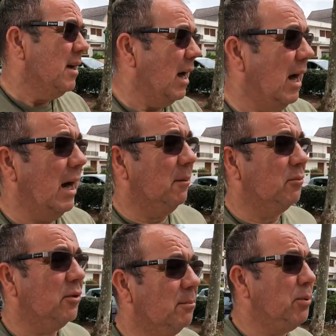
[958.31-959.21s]

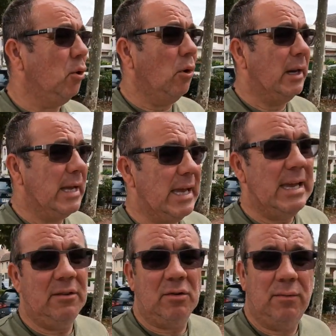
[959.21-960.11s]
so it purely
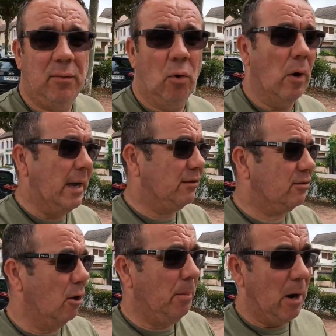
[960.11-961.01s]
is for a
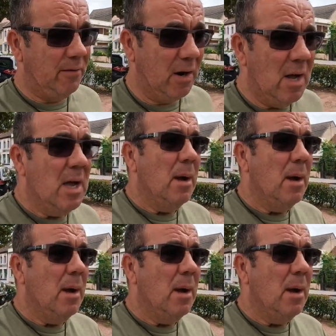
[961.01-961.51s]
stopover.